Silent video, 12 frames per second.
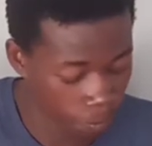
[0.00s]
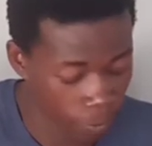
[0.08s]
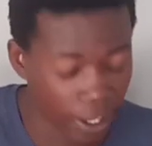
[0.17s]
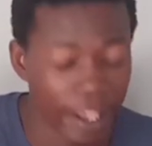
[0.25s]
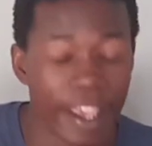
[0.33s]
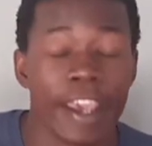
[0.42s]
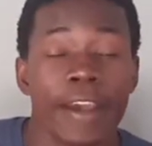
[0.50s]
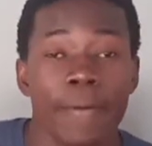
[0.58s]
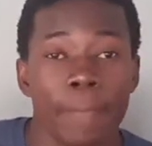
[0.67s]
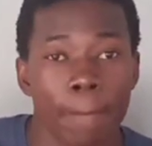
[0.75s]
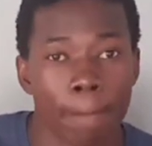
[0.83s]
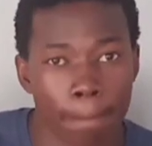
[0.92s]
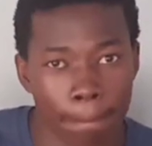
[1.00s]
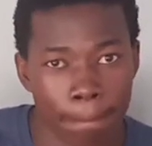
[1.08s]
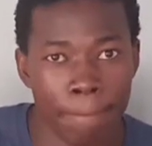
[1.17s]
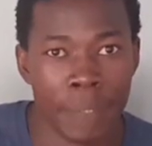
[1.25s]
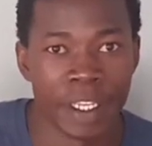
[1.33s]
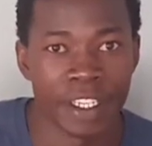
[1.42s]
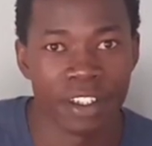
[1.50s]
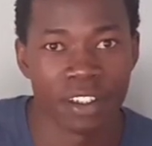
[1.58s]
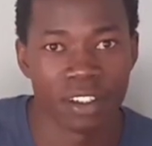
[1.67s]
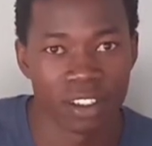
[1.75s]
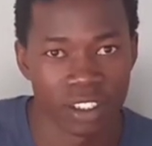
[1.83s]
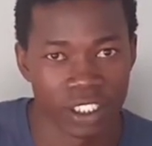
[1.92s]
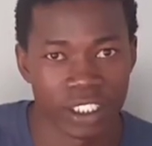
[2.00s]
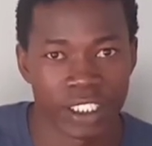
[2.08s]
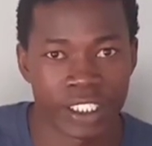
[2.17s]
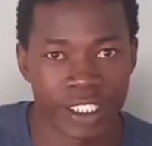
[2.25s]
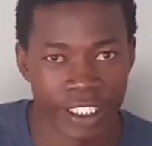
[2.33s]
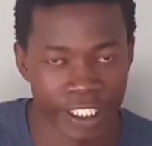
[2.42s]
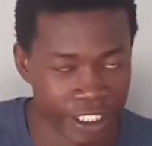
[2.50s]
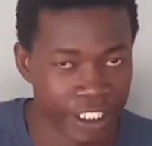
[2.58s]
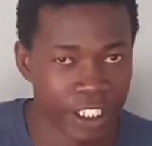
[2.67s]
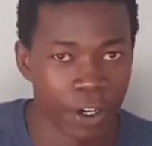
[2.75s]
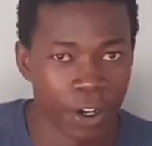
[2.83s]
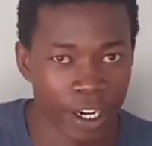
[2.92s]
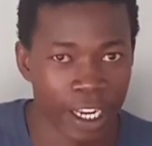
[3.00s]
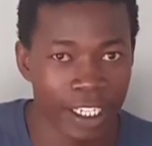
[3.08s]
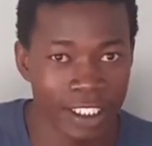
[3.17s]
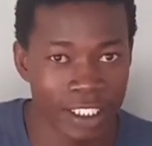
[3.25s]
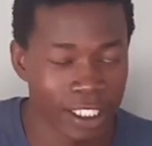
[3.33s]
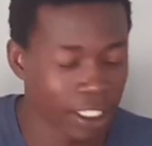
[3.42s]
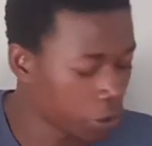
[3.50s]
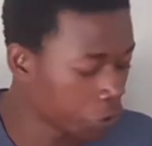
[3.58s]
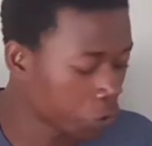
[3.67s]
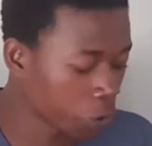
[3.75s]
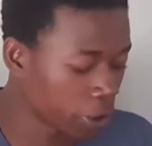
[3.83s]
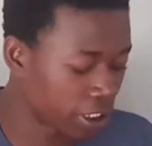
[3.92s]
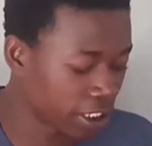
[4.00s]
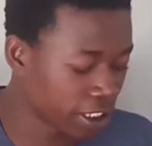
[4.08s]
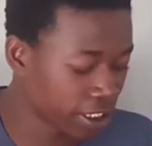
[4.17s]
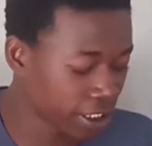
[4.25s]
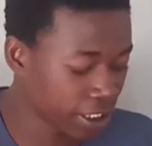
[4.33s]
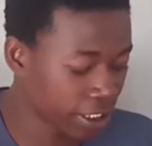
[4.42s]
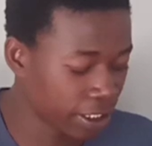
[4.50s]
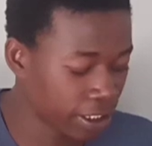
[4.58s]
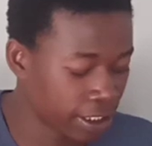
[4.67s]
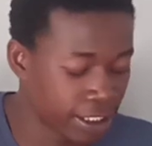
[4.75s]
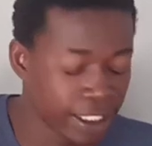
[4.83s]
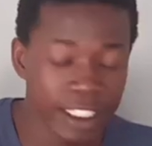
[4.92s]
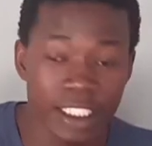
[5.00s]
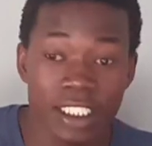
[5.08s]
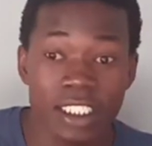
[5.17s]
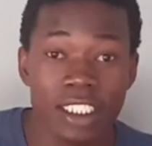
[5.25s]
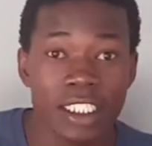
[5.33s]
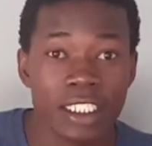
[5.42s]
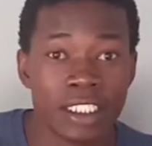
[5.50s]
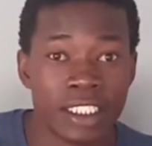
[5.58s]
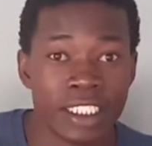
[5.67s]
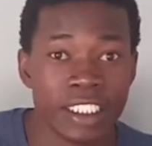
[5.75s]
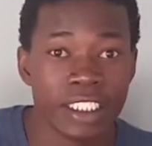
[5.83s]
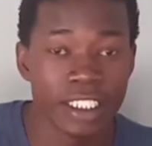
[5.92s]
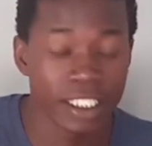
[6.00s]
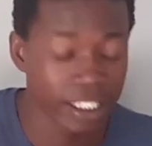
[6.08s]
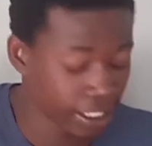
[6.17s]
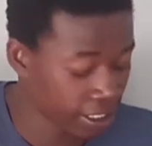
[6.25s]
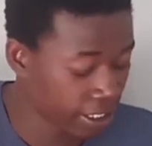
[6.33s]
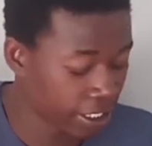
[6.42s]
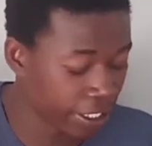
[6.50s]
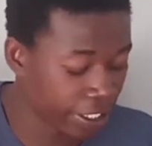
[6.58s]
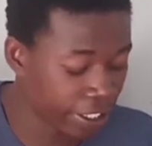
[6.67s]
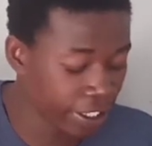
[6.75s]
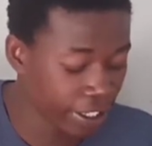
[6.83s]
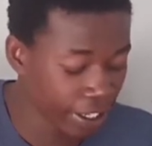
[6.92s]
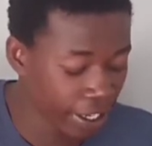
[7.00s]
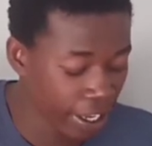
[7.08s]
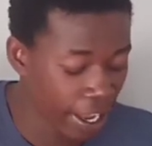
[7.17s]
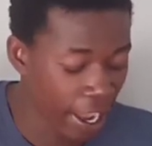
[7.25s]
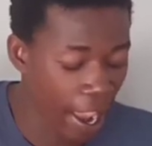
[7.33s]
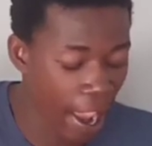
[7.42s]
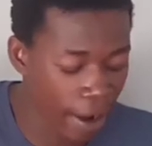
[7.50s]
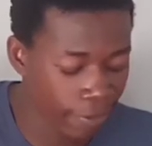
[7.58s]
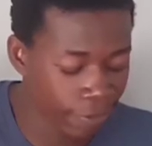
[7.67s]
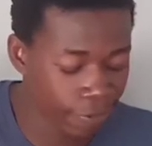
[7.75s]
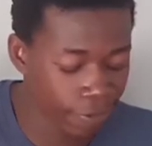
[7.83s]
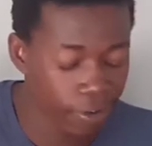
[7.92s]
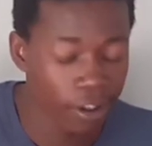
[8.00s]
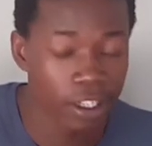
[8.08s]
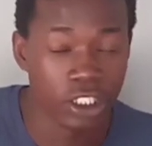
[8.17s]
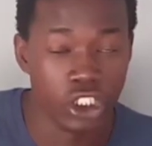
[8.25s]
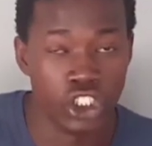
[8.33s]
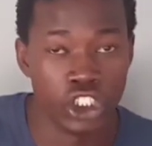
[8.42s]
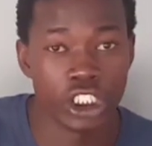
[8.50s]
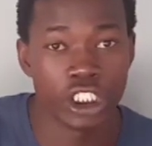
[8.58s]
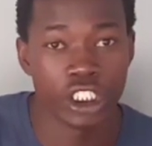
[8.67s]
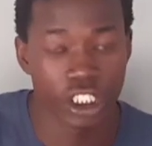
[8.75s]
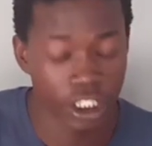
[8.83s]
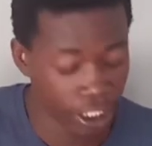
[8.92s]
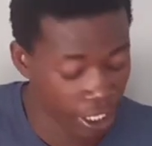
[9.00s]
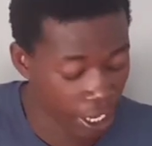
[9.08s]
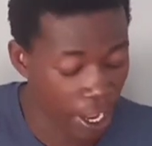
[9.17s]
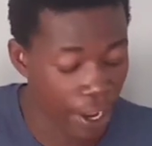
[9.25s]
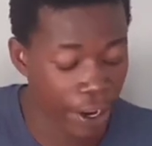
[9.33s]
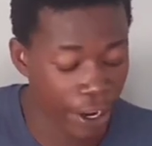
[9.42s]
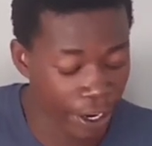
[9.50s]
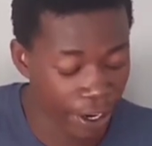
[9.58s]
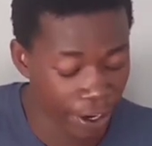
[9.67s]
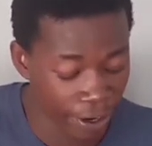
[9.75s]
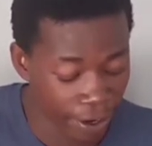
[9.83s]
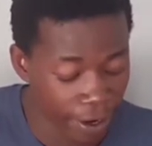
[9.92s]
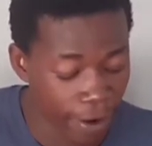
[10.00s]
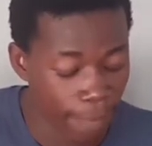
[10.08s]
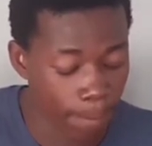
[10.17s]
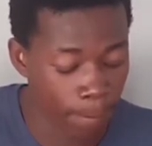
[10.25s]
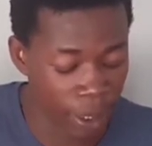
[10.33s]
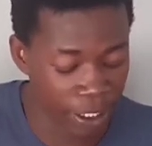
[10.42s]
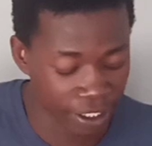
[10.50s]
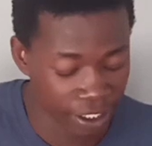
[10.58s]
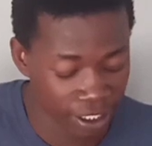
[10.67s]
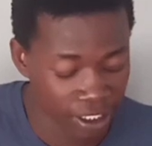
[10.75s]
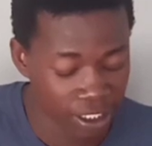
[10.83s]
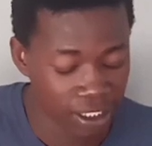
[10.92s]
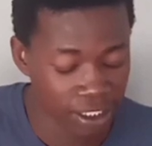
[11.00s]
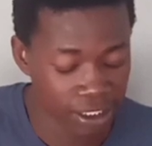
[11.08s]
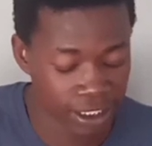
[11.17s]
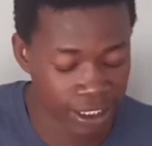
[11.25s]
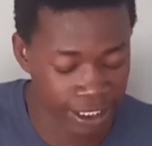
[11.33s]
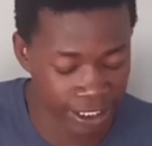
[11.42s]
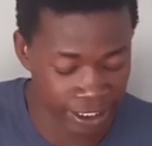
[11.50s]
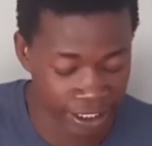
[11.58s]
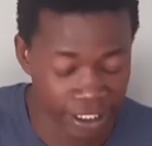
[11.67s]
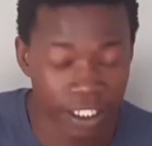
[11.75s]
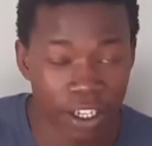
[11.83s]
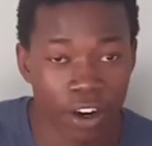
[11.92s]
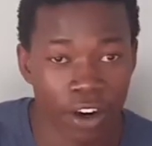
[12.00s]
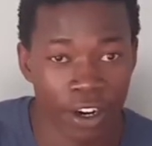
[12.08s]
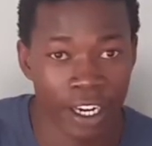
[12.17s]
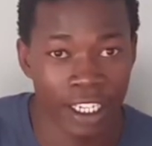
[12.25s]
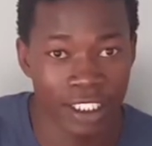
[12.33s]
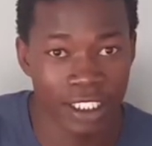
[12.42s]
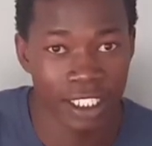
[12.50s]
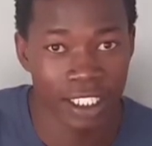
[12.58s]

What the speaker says: A, B, C. Alright? So it is C, D, E, F, G, A, B, C. Alright?